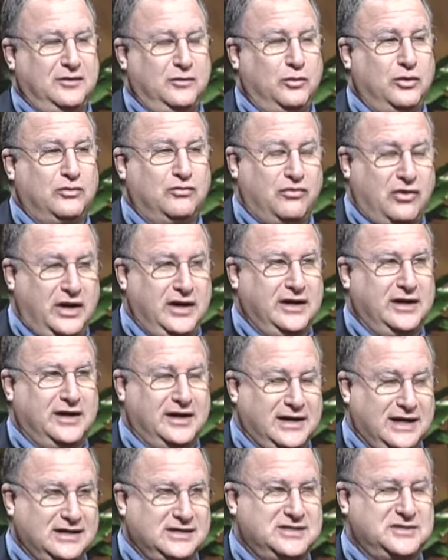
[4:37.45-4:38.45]
We're running
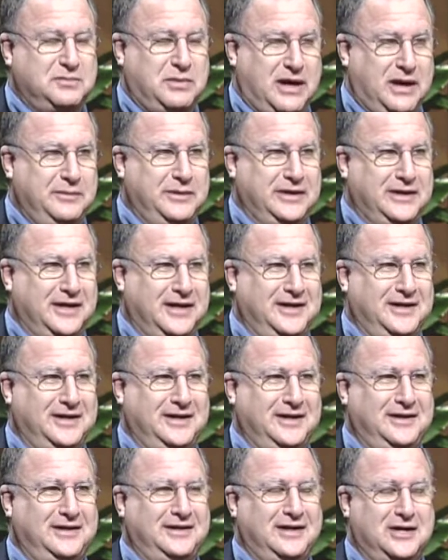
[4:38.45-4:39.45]
against Bobby
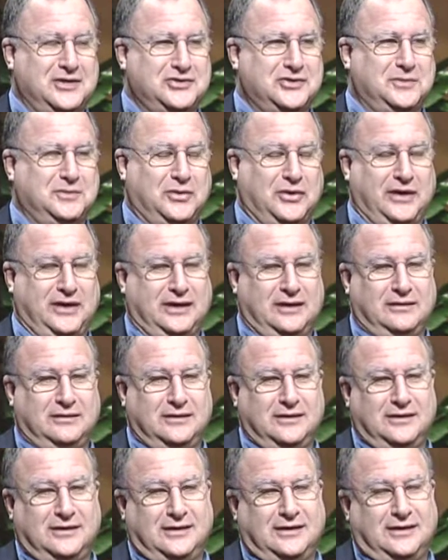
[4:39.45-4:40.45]
Kennedy, I should point out,
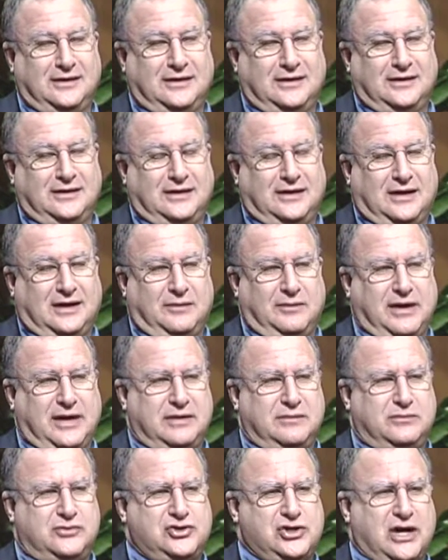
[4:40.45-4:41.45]

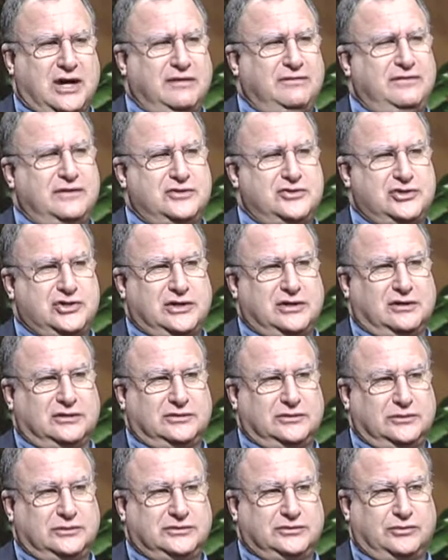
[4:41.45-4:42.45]
and John Fitzgerald,
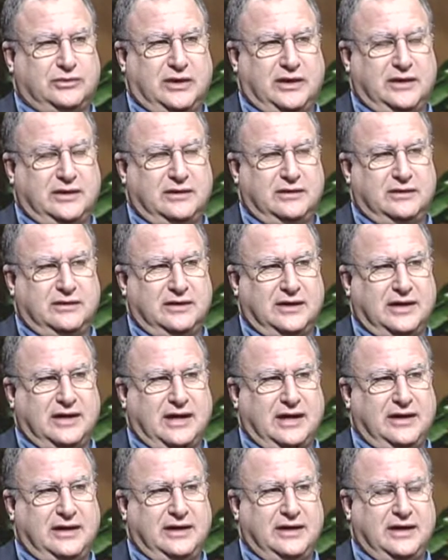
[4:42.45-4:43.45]
who was running the
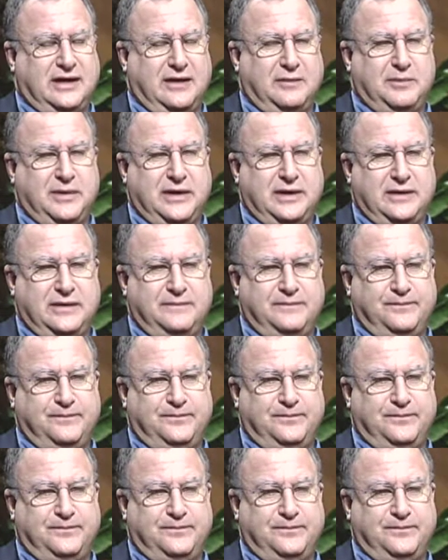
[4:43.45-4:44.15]
Kennedy campaign.